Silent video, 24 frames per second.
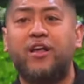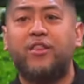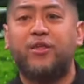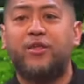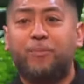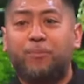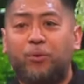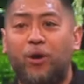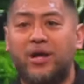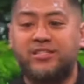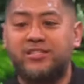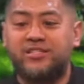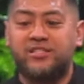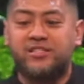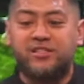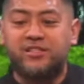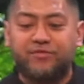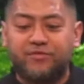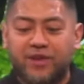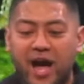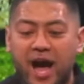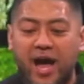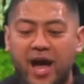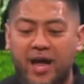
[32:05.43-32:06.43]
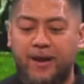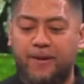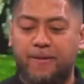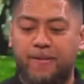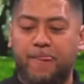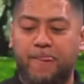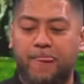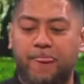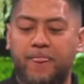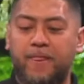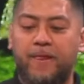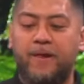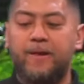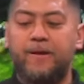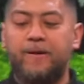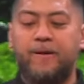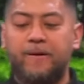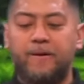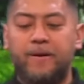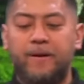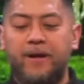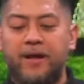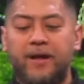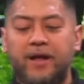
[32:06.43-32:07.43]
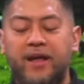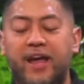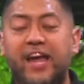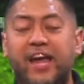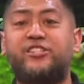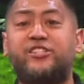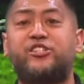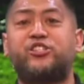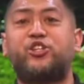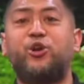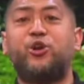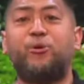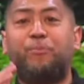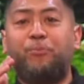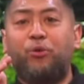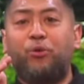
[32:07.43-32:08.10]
the presence of God. It's to